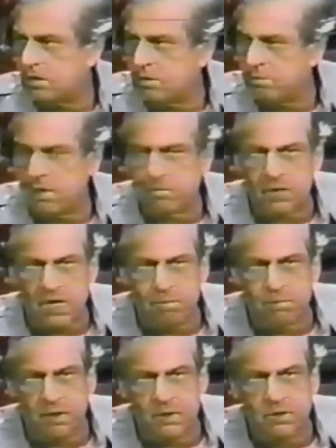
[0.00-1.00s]
the big
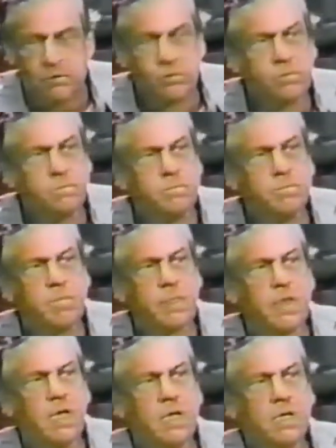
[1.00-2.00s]
monopolies.
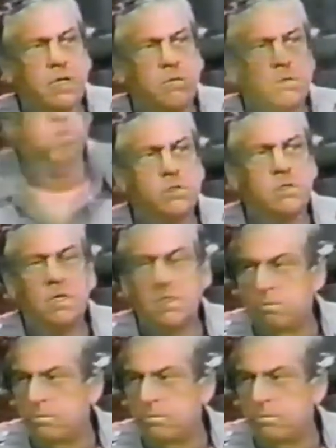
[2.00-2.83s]
He was the